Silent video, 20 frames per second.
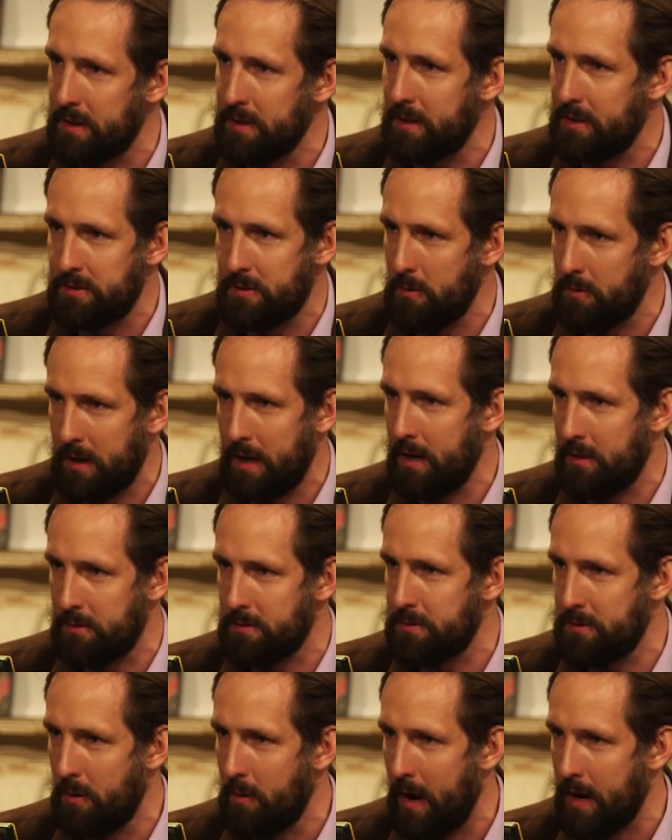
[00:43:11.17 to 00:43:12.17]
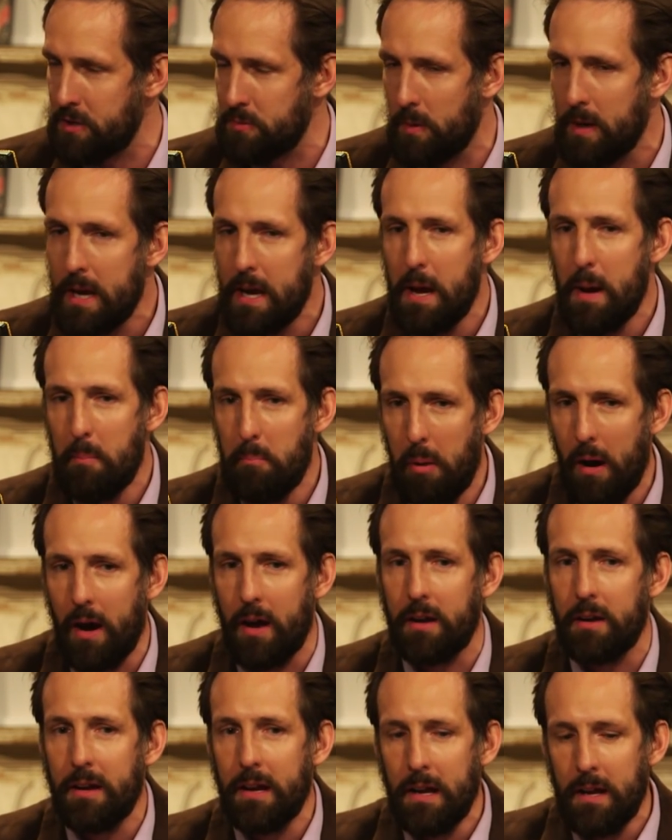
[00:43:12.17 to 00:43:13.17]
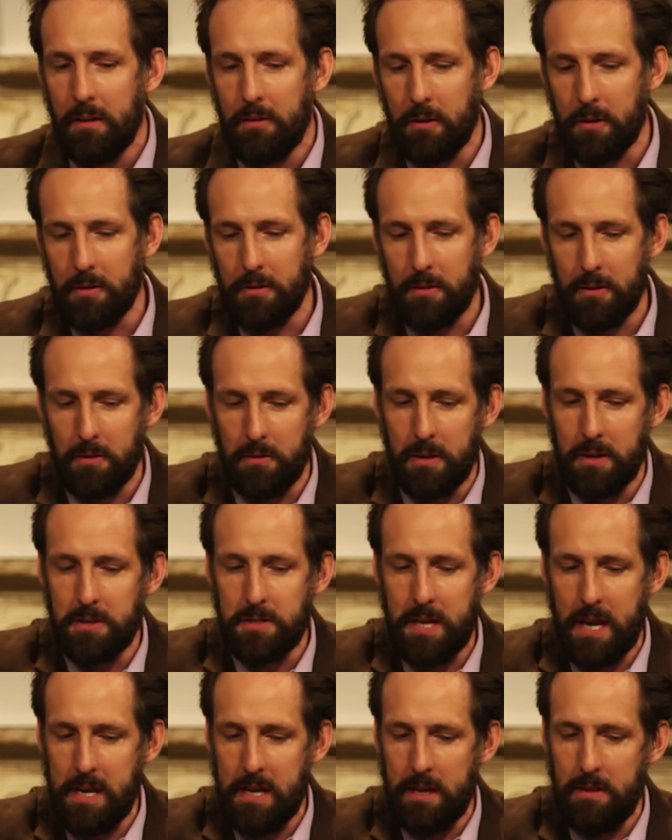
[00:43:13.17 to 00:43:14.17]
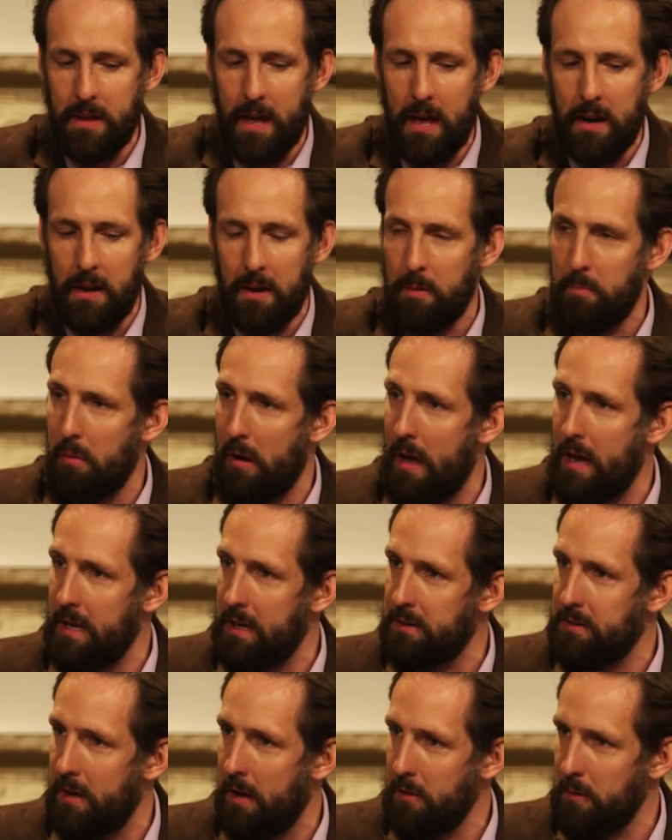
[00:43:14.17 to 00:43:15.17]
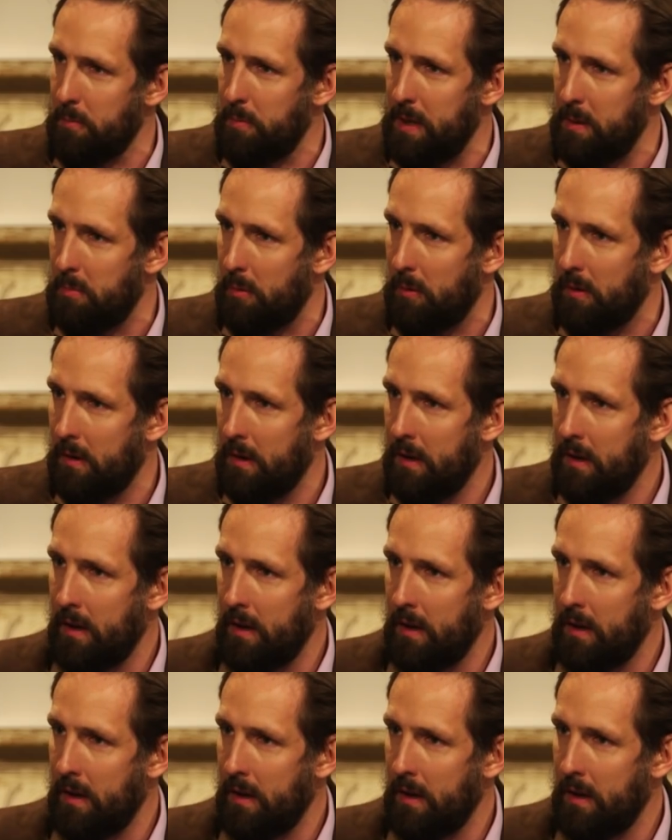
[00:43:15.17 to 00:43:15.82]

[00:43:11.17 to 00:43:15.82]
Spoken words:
Yeah. It's okay. There's no actual, but they're then taking that and applying it to other people.